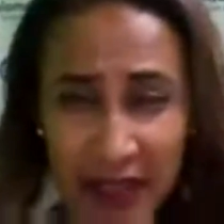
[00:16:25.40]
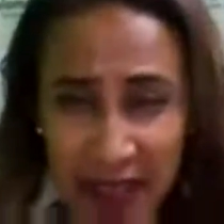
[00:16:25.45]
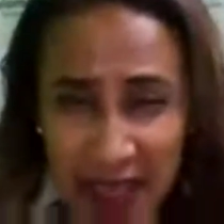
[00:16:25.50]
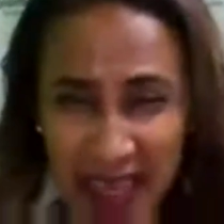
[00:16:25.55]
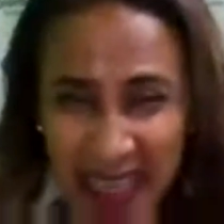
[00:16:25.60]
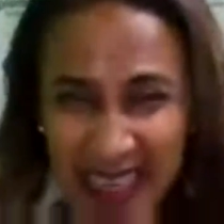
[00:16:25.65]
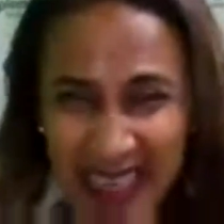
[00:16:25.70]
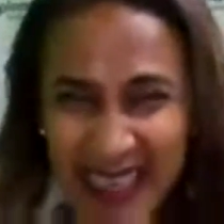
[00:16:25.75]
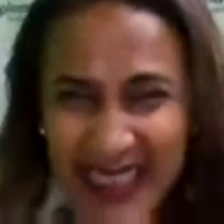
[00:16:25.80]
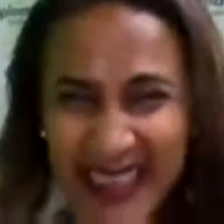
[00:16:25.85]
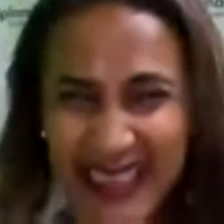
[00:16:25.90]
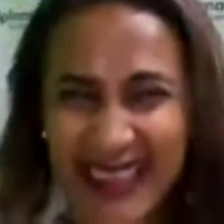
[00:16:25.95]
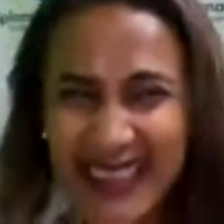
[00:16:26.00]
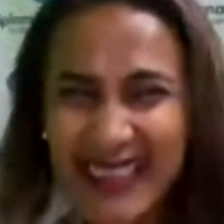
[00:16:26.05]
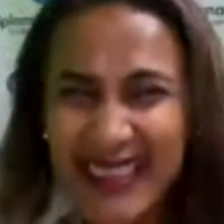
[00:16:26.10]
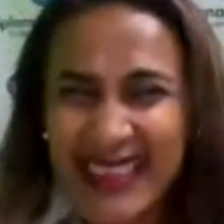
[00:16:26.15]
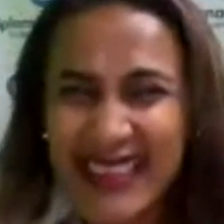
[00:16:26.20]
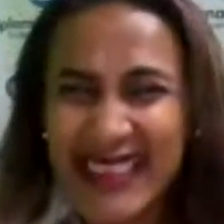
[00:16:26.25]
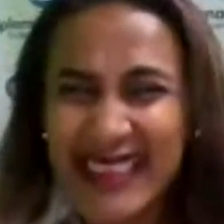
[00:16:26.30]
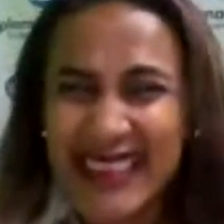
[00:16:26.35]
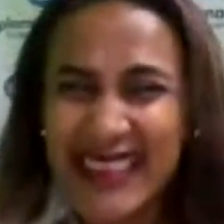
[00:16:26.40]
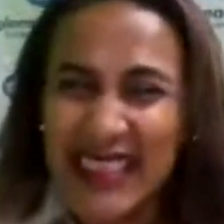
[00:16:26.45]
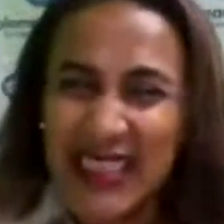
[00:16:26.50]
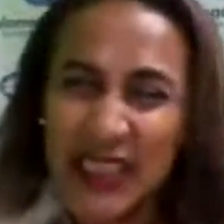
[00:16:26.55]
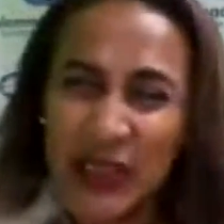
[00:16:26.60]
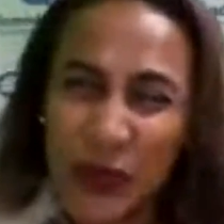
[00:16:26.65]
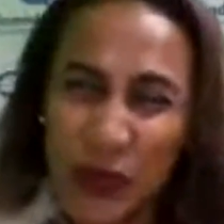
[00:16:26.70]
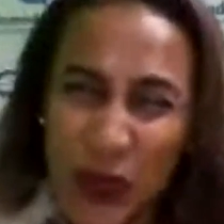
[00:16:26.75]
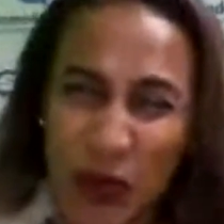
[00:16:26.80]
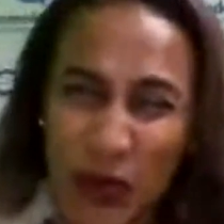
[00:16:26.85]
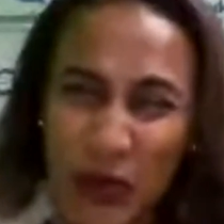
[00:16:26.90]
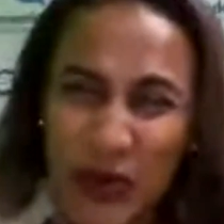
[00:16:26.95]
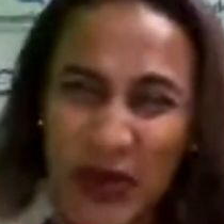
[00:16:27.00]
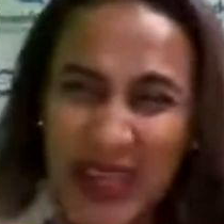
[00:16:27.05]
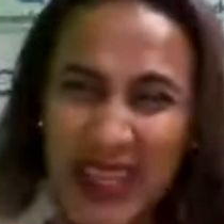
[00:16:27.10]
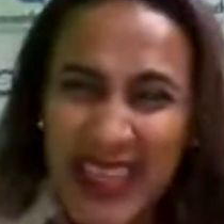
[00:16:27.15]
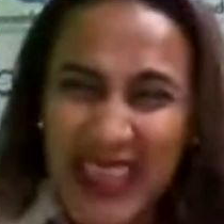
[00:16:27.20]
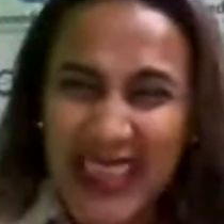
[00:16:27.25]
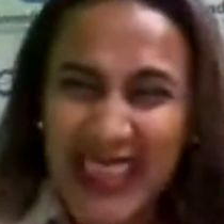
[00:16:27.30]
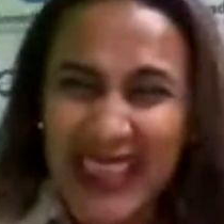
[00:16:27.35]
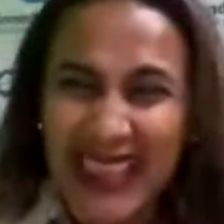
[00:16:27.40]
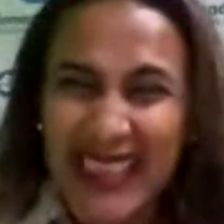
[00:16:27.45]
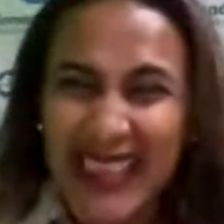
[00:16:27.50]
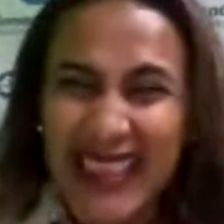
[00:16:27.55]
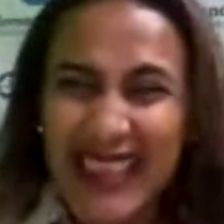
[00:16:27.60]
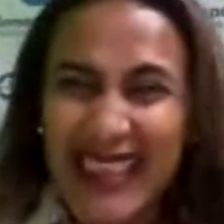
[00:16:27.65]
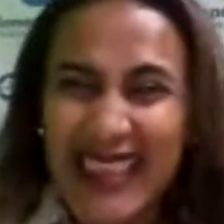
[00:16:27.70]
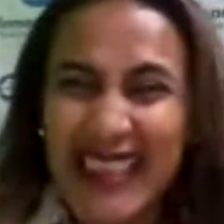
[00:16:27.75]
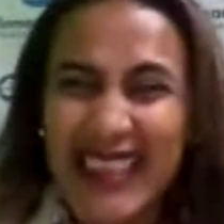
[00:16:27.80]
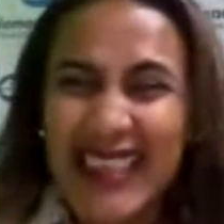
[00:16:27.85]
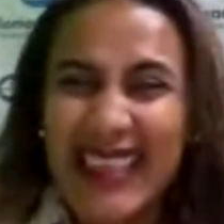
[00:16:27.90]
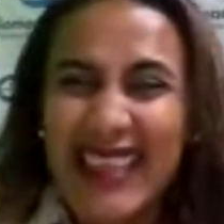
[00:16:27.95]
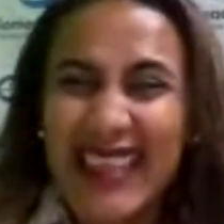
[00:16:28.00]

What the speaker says: part of the day is in the morning,